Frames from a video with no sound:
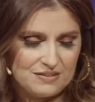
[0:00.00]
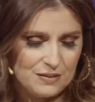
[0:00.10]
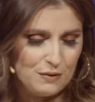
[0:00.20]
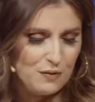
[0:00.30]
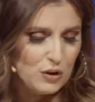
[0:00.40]

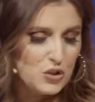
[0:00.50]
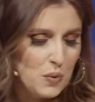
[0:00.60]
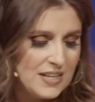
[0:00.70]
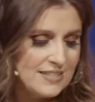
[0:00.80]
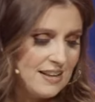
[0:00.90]
Luke
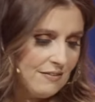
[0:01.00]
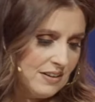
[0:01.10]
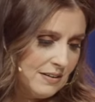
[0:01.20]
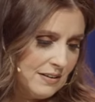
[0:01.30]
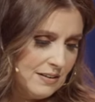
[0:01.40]

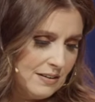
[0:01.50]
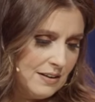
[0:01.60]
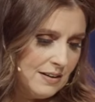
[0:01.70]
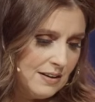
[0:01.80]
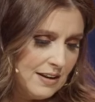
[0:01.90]
4:27.
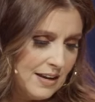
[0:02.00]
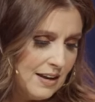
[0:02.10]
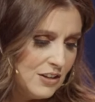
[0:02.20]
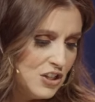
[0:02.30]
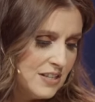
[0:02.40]

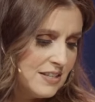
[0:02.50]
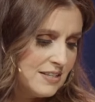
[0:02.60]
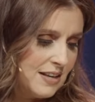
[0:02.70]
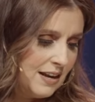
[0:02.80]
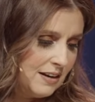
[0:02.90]

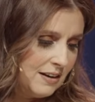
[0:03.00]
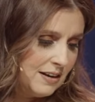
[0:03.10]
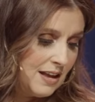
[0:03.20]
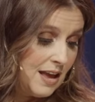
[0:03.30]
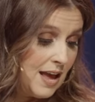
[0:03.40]
Jesus said,
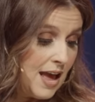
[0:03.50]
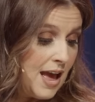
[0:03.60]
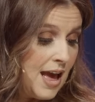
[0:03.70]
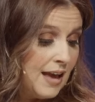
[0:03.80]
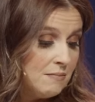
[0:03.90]

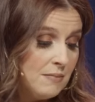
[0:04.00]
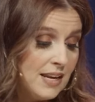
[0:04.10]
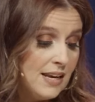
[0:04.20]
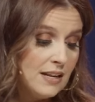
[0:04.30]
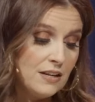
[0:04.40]
and
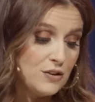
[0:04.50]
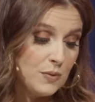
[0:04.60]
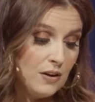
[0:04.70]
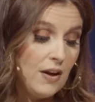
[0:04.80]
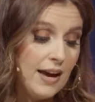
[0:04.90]
many in
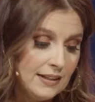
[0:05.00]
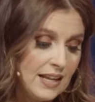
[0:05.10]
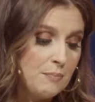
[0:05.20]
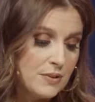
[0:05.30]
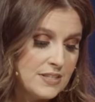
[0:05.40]
Israel had
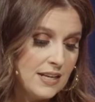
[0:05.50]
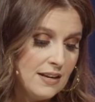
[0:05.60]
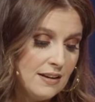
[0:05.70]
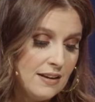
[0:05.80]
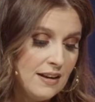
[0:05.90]

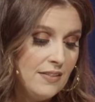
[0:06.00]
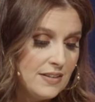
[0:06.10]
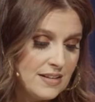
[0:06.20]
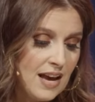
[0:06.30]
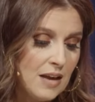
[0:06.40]
leprosy in
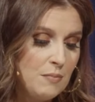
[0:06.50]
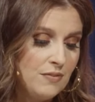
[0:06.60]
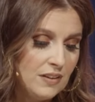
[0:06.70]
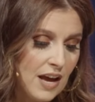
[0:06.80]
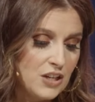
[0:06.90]
the time
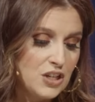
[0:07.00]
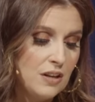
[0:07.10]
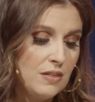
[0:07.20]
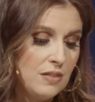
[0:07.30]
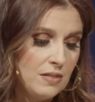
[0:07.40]
of
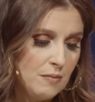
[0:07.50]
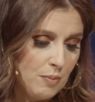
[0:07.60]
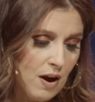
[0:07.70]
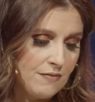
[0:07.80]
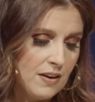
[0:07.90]
Elisha the
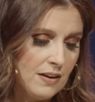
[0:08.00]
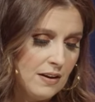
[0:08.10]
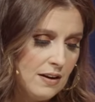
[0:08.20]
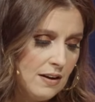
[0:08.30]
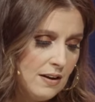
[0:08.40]
prophet,
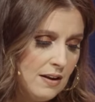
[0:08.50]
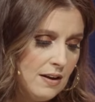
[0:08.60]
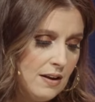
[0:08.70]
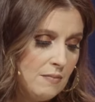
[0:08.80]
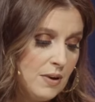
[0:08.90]

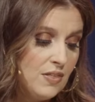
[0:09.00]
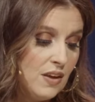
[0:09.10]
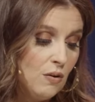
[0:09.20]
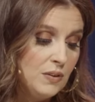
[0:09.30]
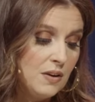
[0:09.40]
but
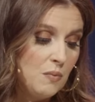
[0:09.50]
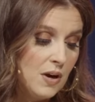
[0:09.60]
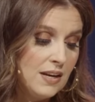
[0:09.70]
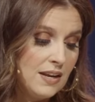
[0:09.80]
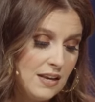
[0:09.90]
the only
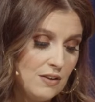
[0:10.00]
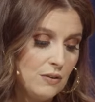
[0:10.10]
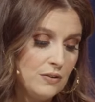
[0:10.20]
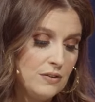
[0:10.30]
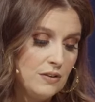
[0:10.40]
one
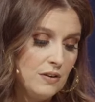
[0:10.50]
healed